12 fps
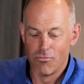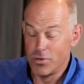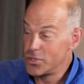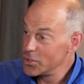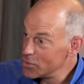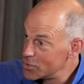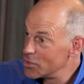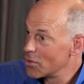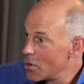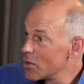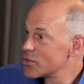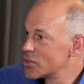reduce
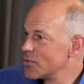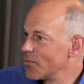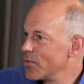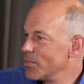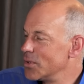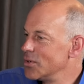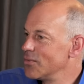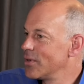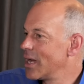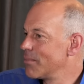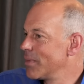your costs of the move